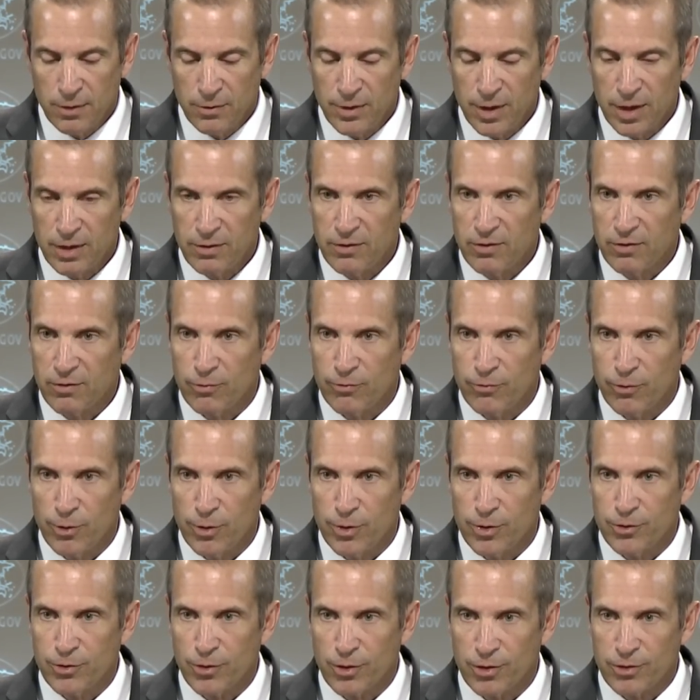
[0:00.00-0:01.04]
That's for
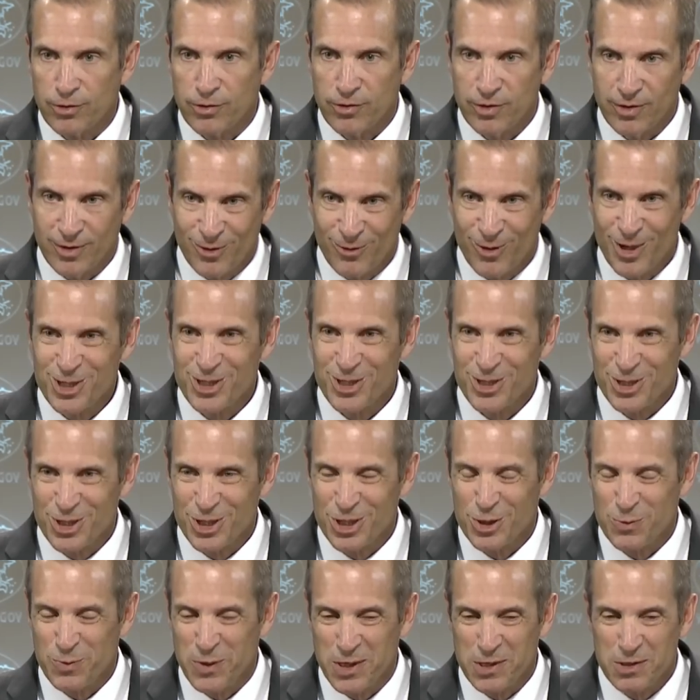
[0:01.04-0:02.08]
the Turks and the Russians
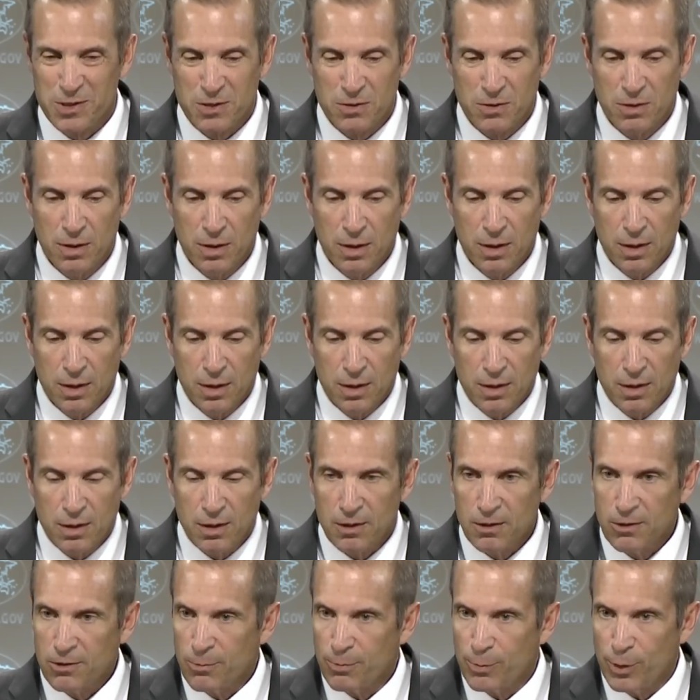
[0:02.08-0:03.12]
to speak to.
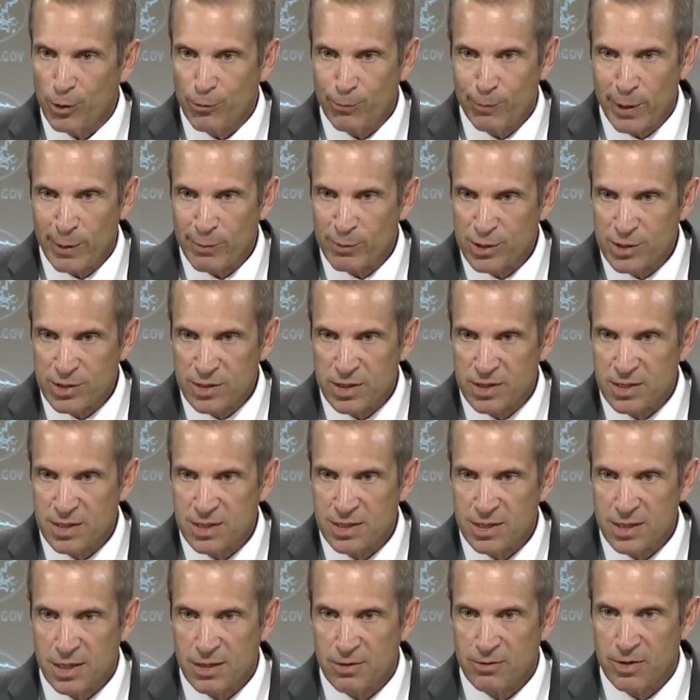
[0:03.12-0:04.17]
They're both members, as I
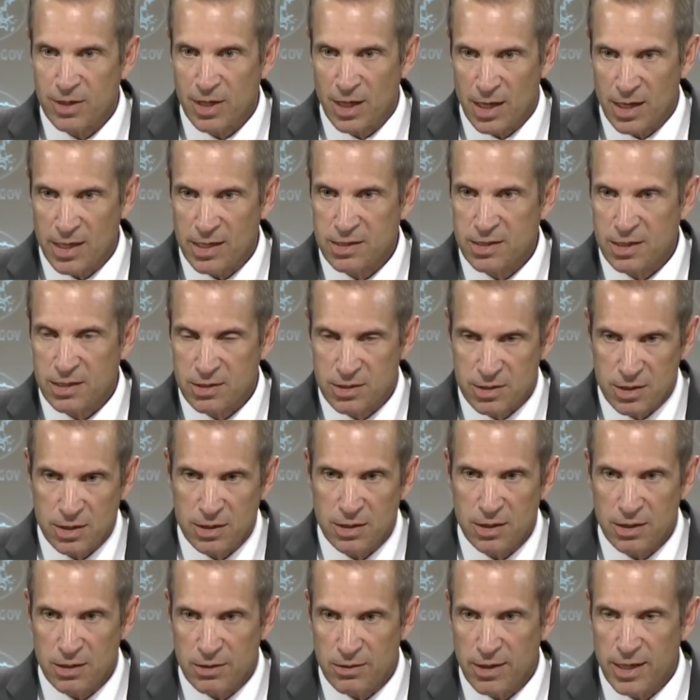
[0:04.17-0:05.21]
said, of the ISSG,
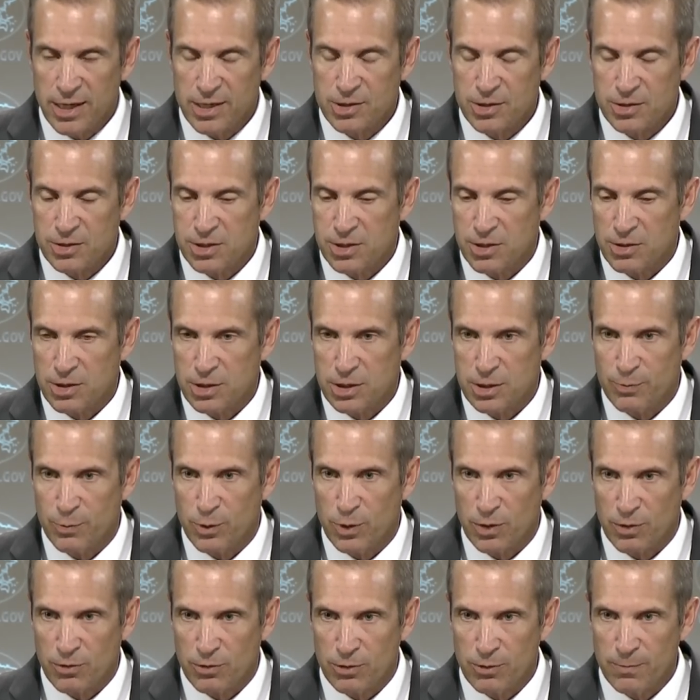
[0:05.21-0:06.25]
the International Syria
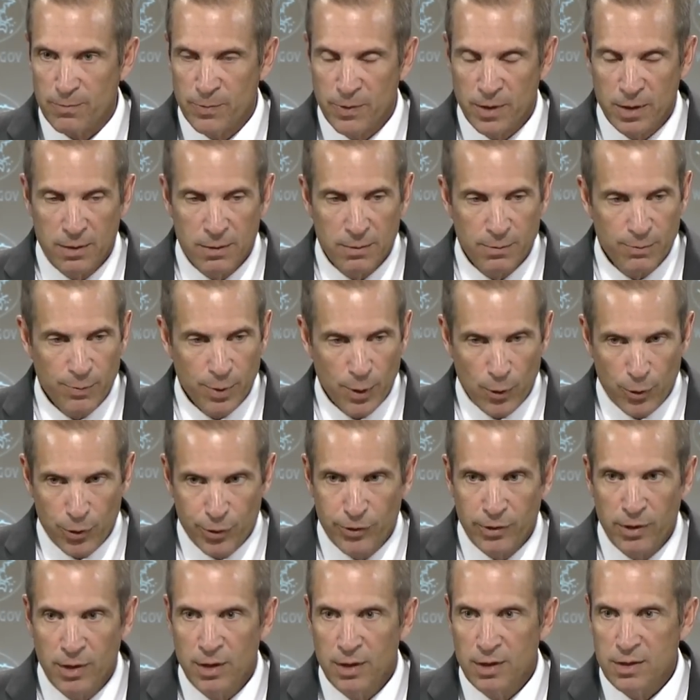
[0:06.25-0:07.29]
Support Group,
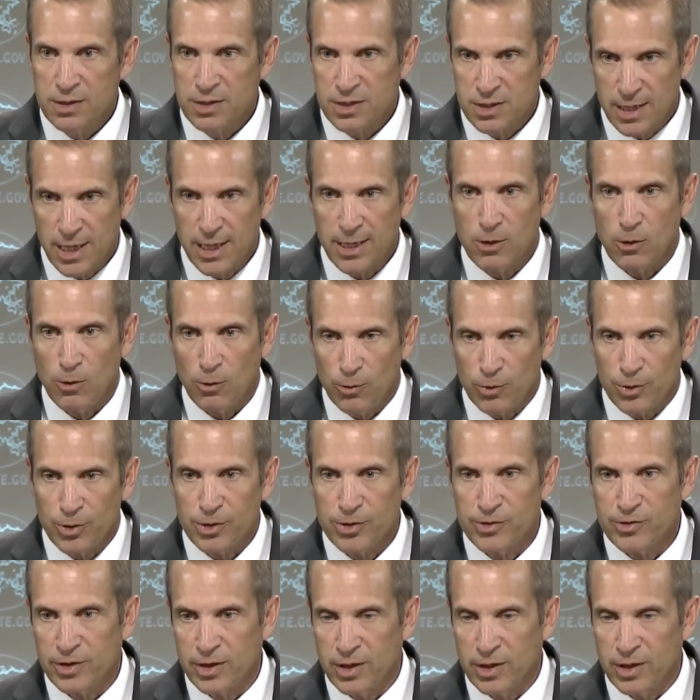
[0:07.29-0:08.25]
both stakeholders